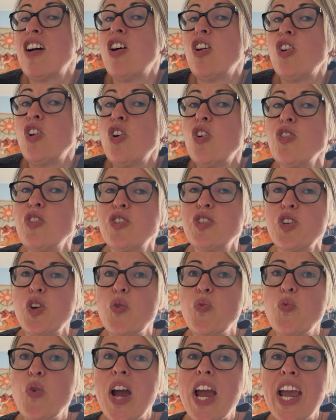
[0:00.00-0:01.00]
are locked
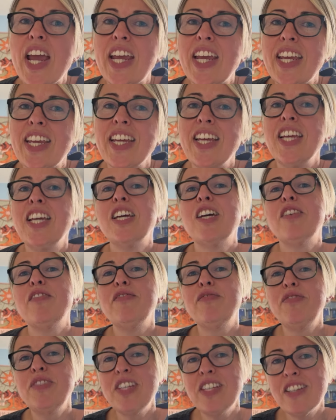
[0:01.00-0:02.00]
away.
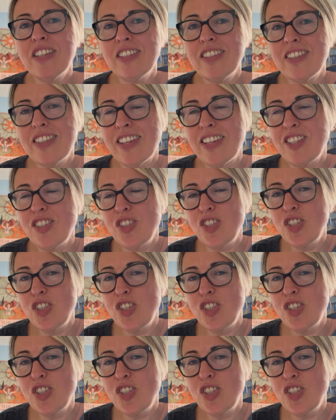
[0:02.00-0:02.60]
Venus and